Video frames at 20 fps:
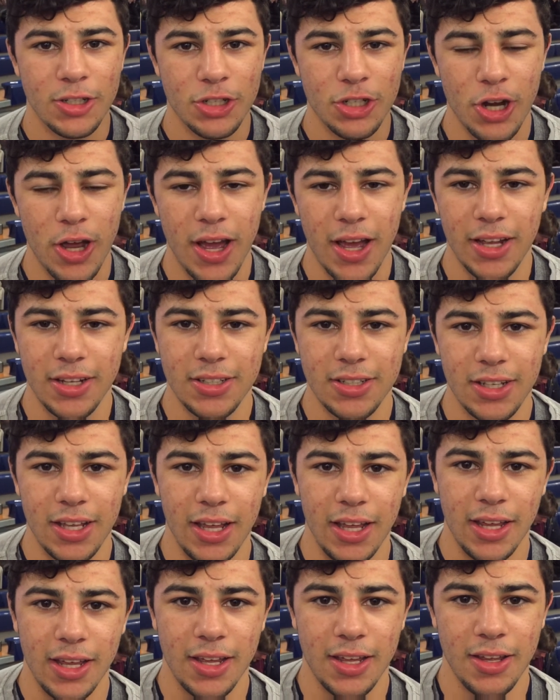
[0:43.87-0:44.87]
trying to
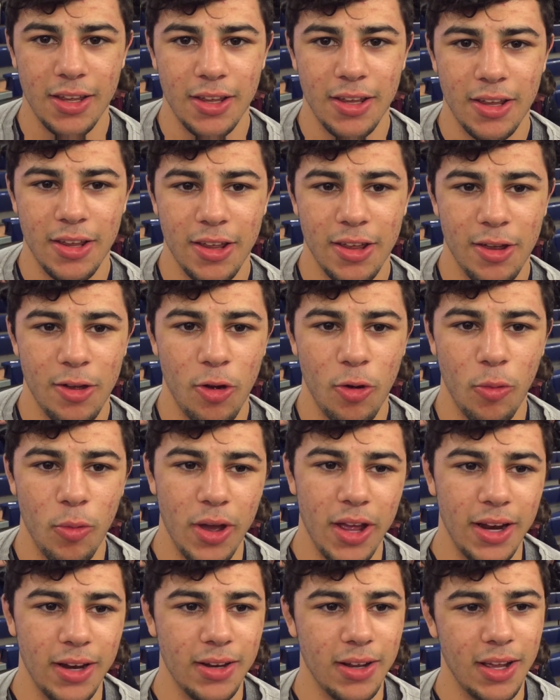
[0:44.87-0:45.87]
like
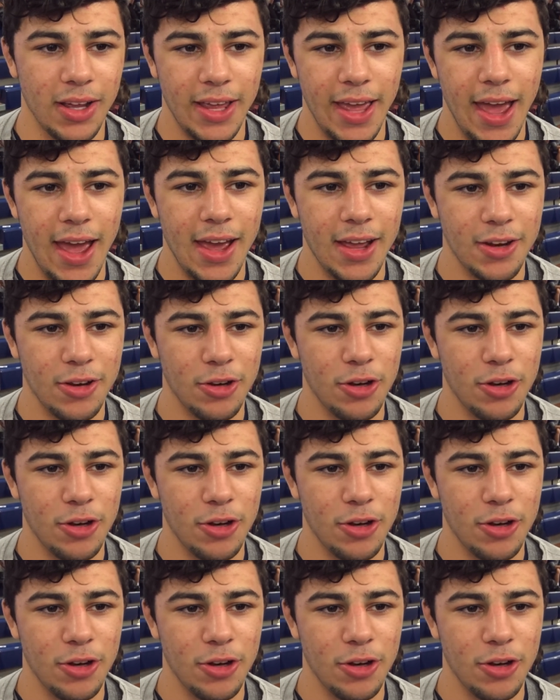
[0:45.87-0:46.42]
win again.